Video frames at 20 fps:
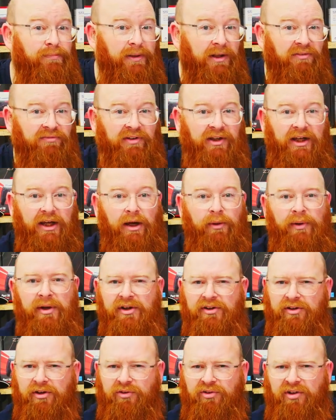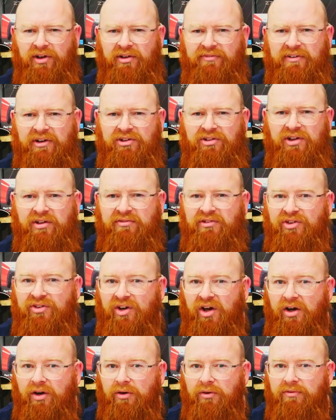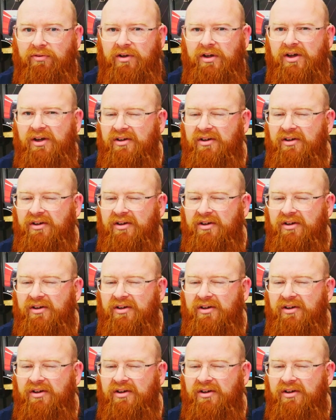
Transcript: minute video using DaVinci Resolve.